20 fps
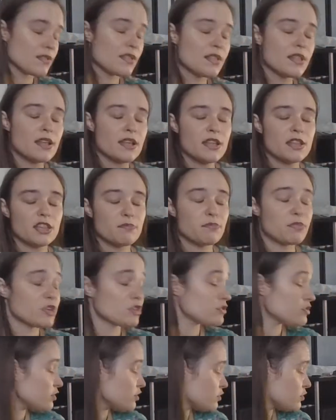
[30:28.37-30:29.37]
the
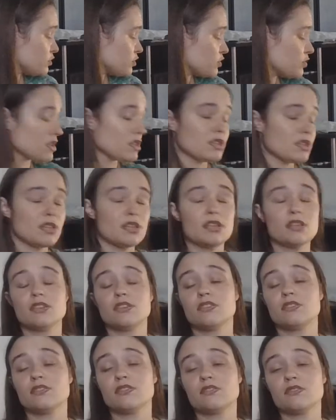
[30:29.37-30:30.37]
person who's doing
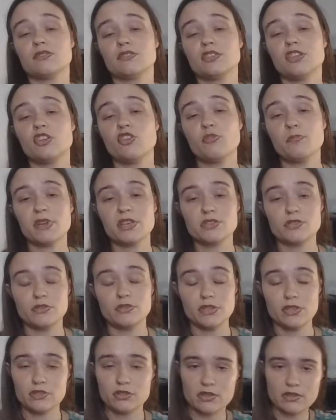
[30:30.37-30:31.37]
the
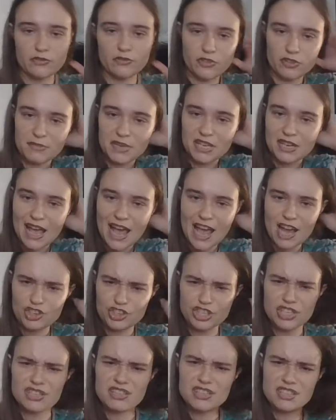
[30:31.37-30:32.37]
Neopixel insert for me
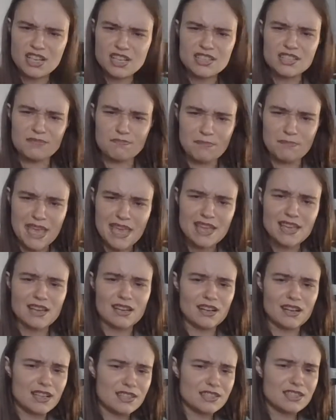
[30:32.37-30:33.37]
actually does make
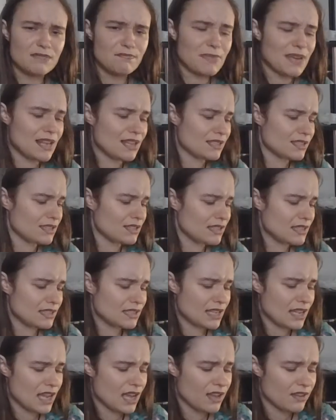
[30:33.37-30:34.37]
a custom Bastila
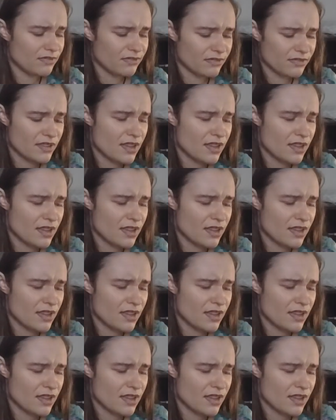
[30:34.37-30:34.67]
staff.